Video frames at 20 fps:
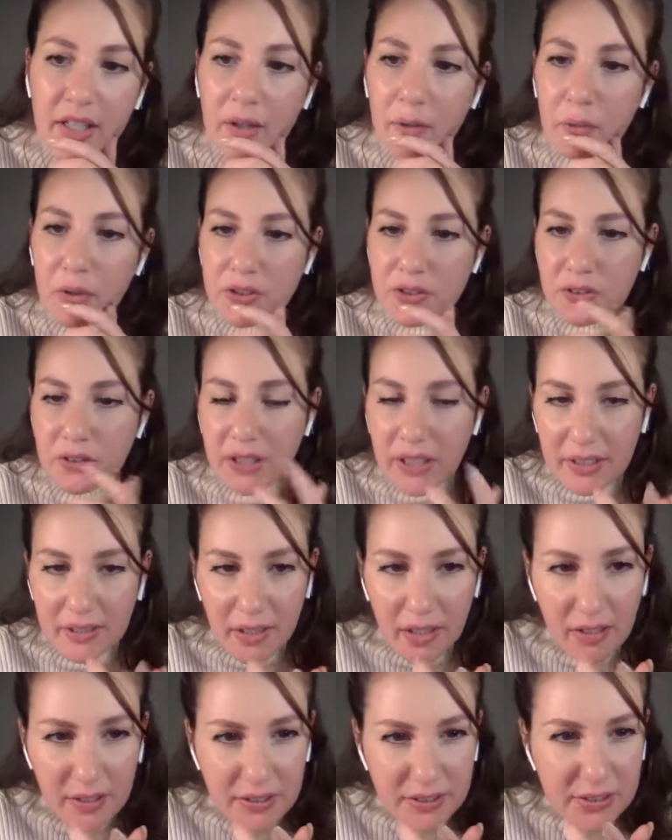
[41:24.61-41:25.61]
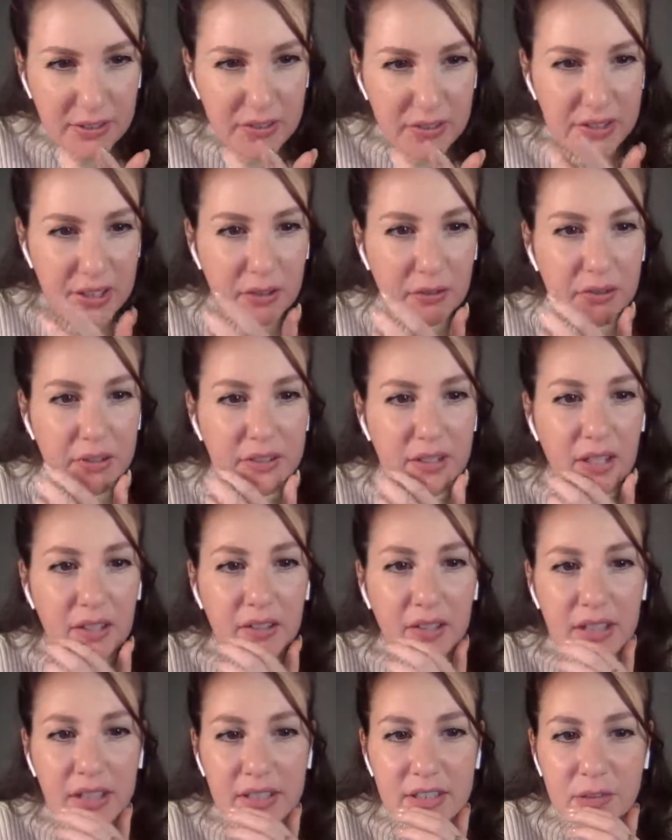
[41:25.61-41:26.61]
What you can ask the
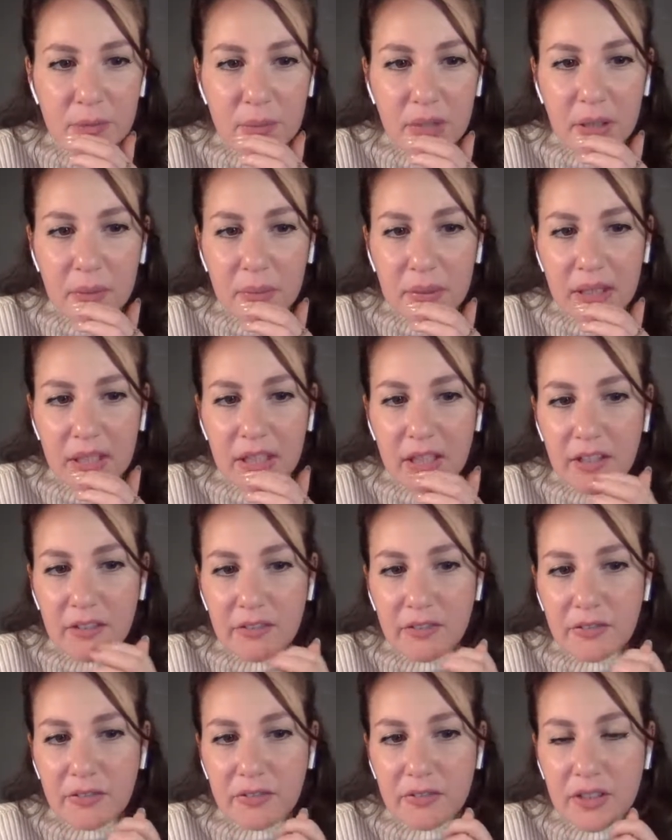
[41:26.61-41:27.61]
secretary is maybe if